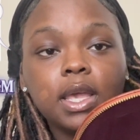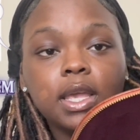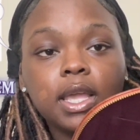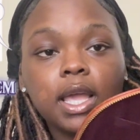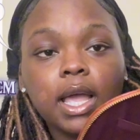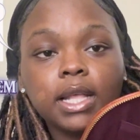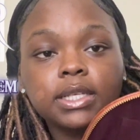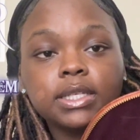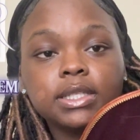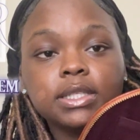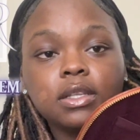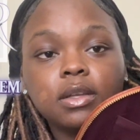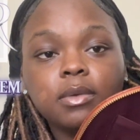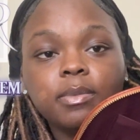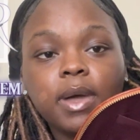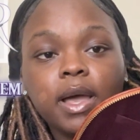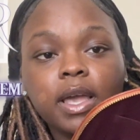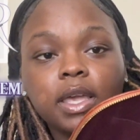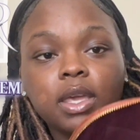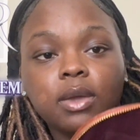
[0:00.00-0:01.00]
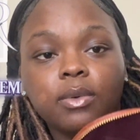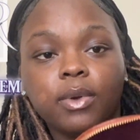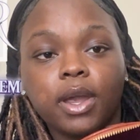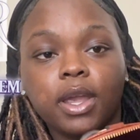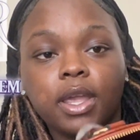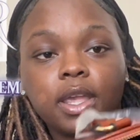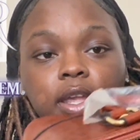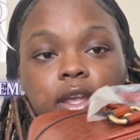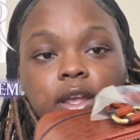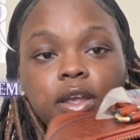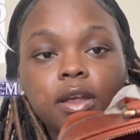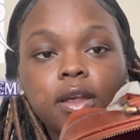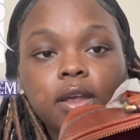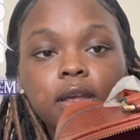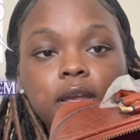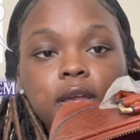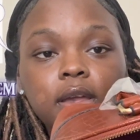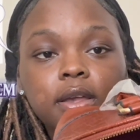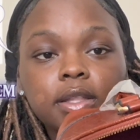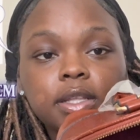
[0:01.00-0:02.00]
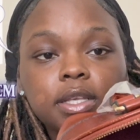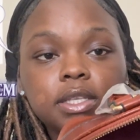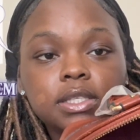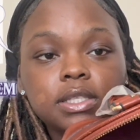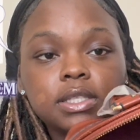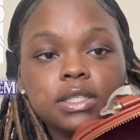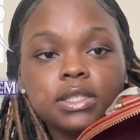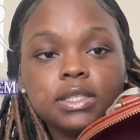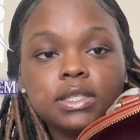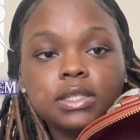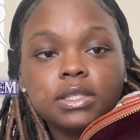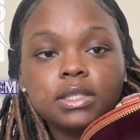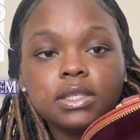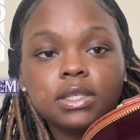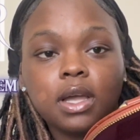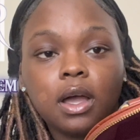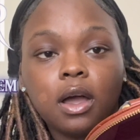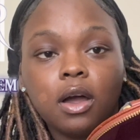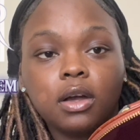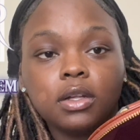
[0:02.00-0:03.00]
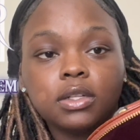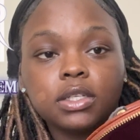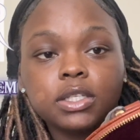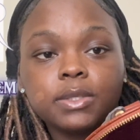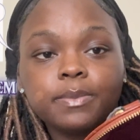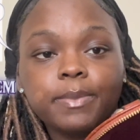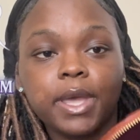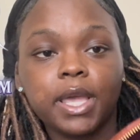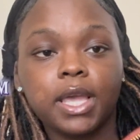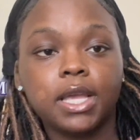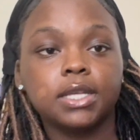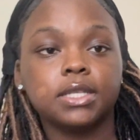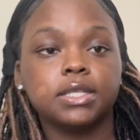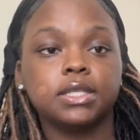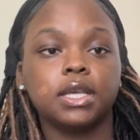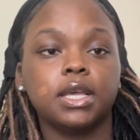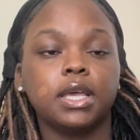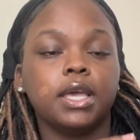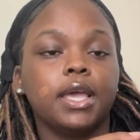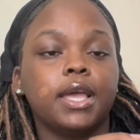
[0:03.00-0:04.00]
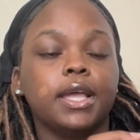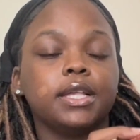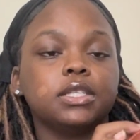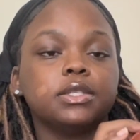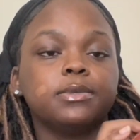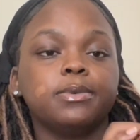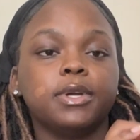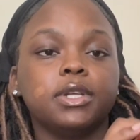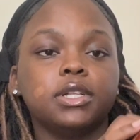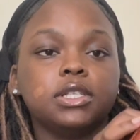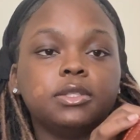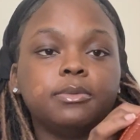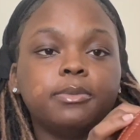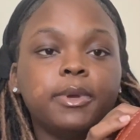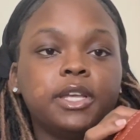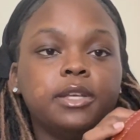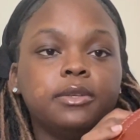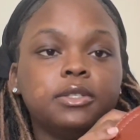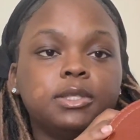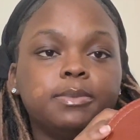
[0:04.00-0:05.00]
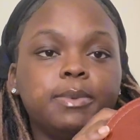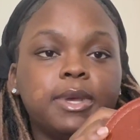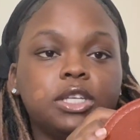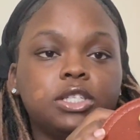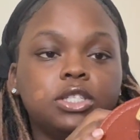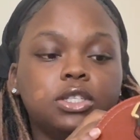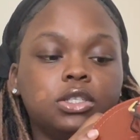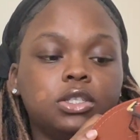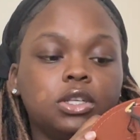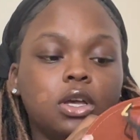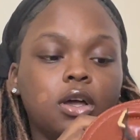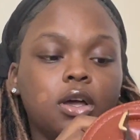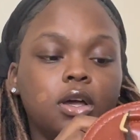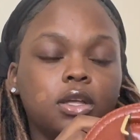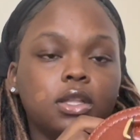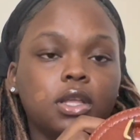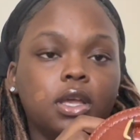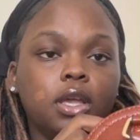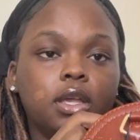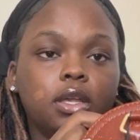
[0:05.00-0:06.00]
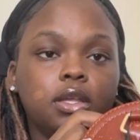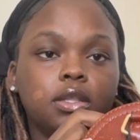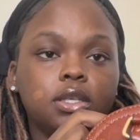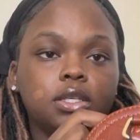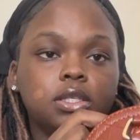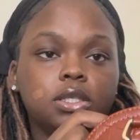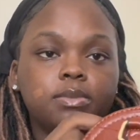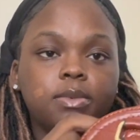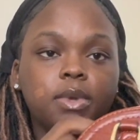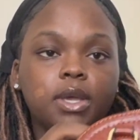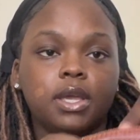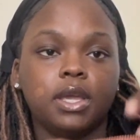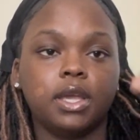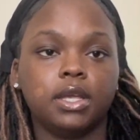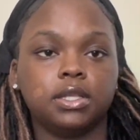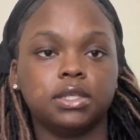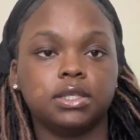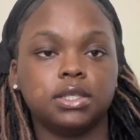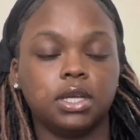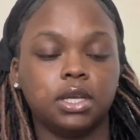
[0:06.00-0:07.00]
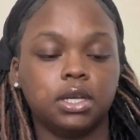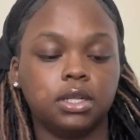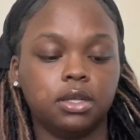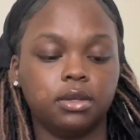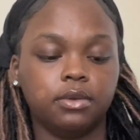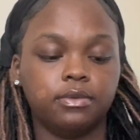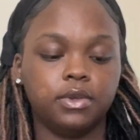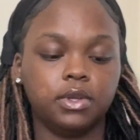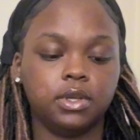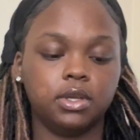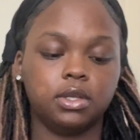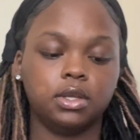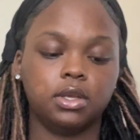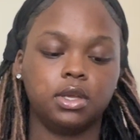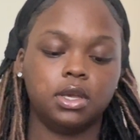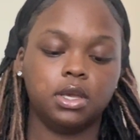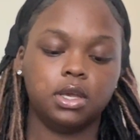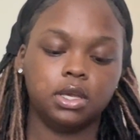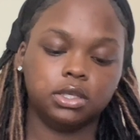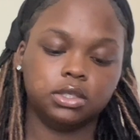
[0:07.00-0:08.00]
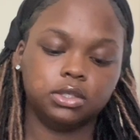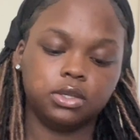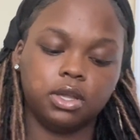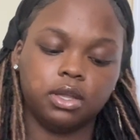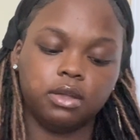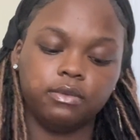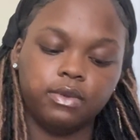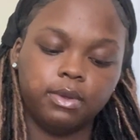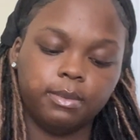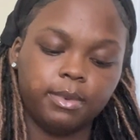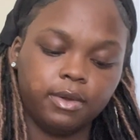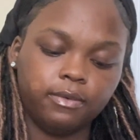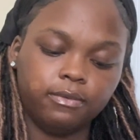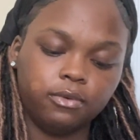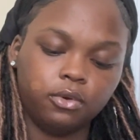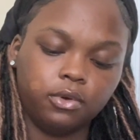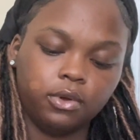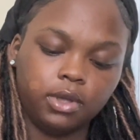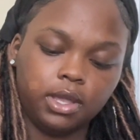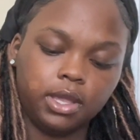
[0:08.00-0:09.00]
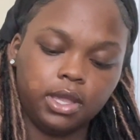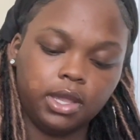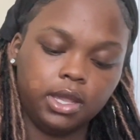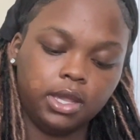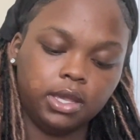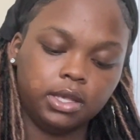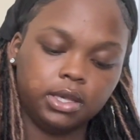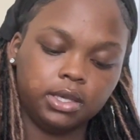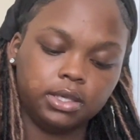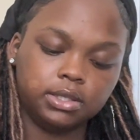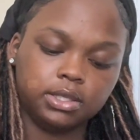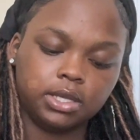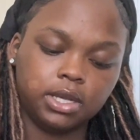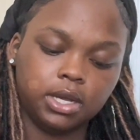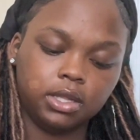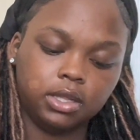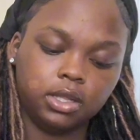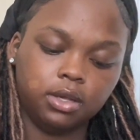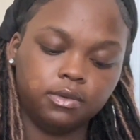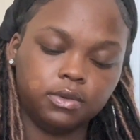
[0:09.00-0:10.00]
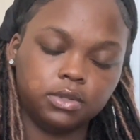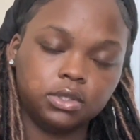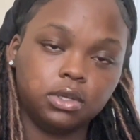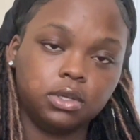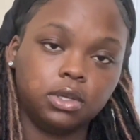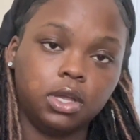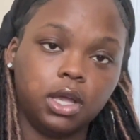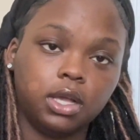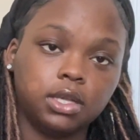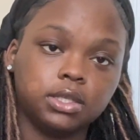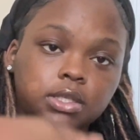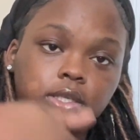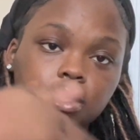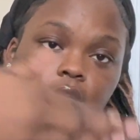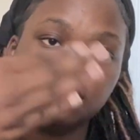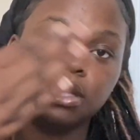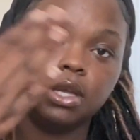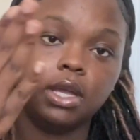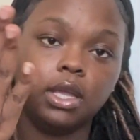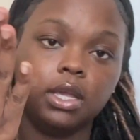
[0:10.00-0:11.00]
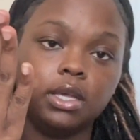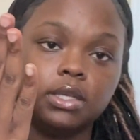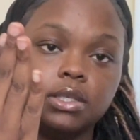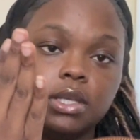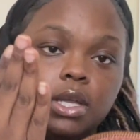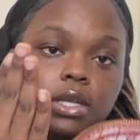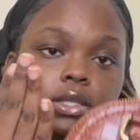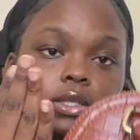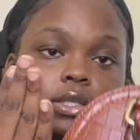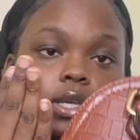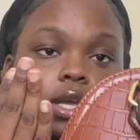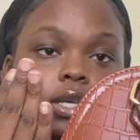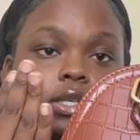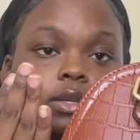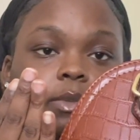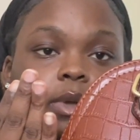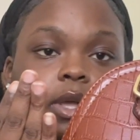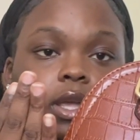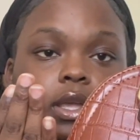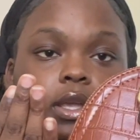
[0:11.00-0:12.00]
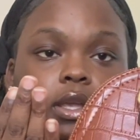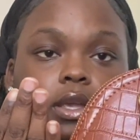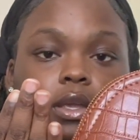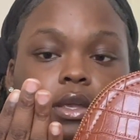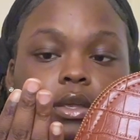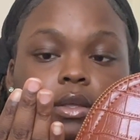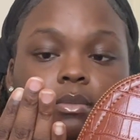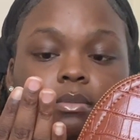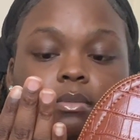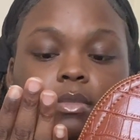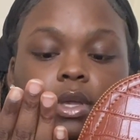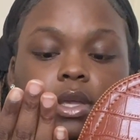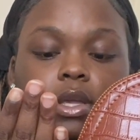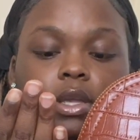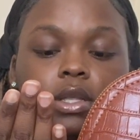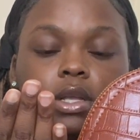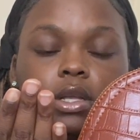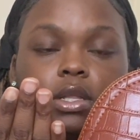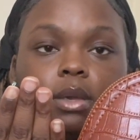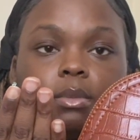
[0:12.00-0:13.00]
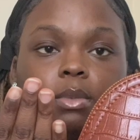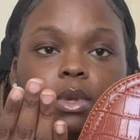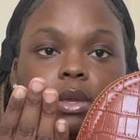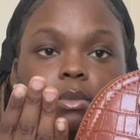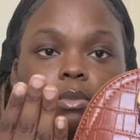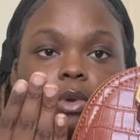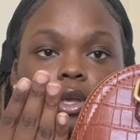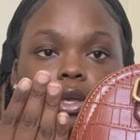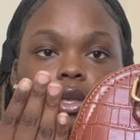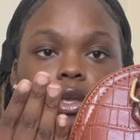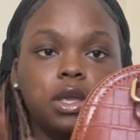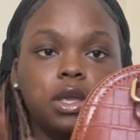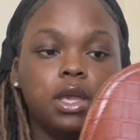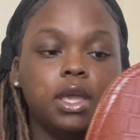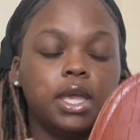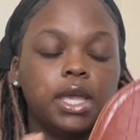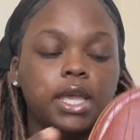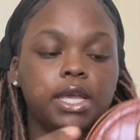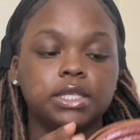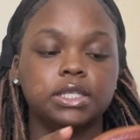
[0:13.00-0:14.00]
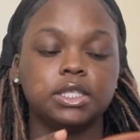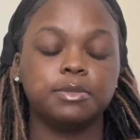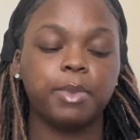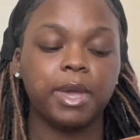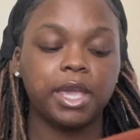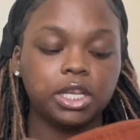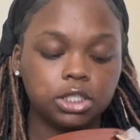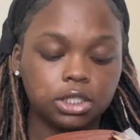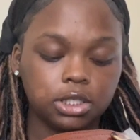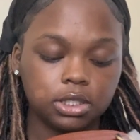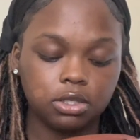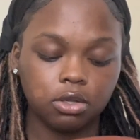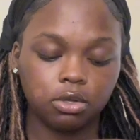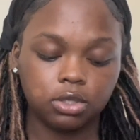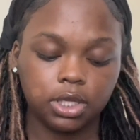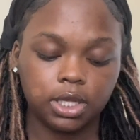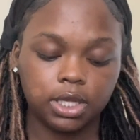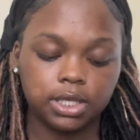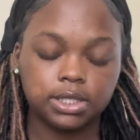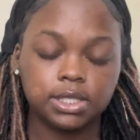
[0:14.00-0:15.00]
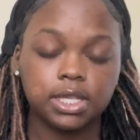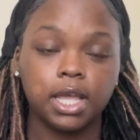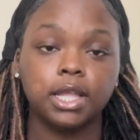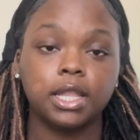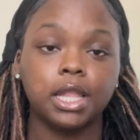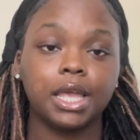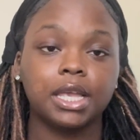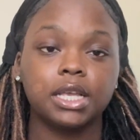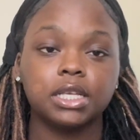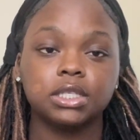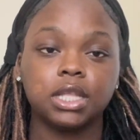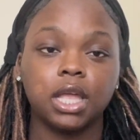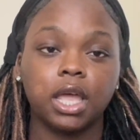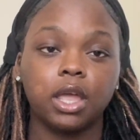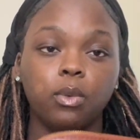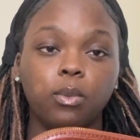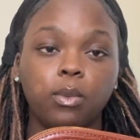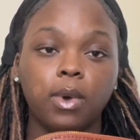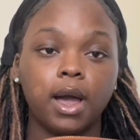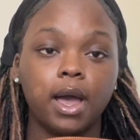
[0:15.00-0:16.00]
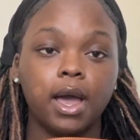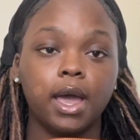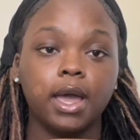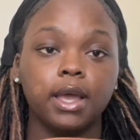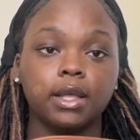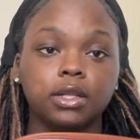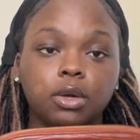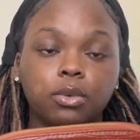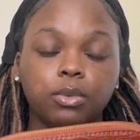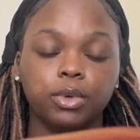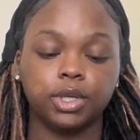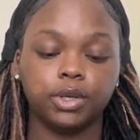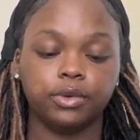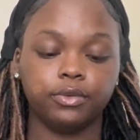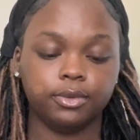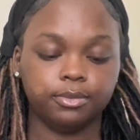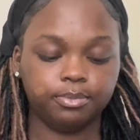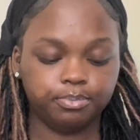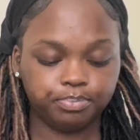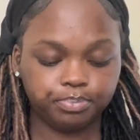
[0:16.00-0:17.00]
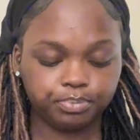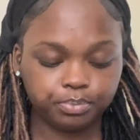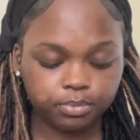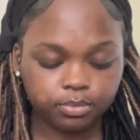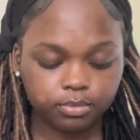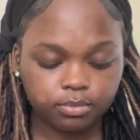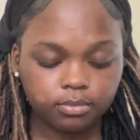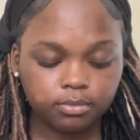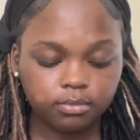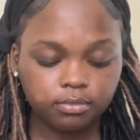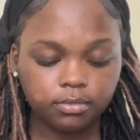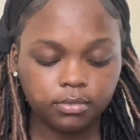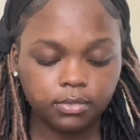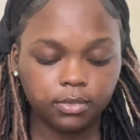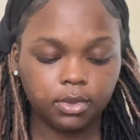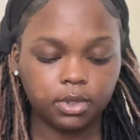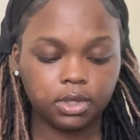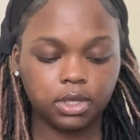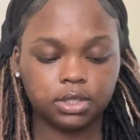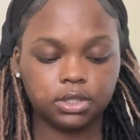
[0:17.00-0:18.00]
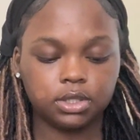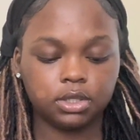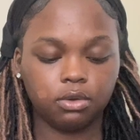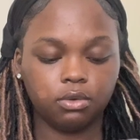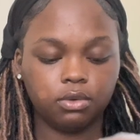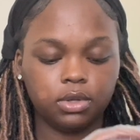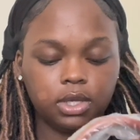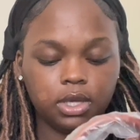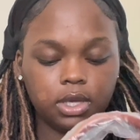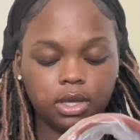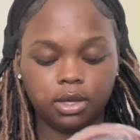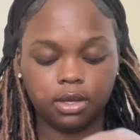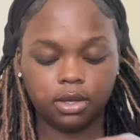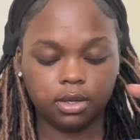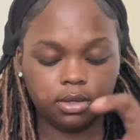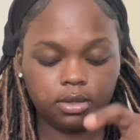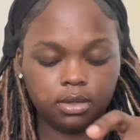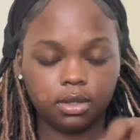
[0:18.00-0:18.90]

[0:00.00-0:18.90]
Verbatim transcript: Got this little pocket right here. This is all the space. And it's pretty spacious, y'all. Like, this is my hand inside of it. So, I can put my full hand inside of it. So, y'all see, like, it's like the size of my hand. My hand not that big, but it's spacious on the inside. Like, it's, like, wide or whatever. So, yeah.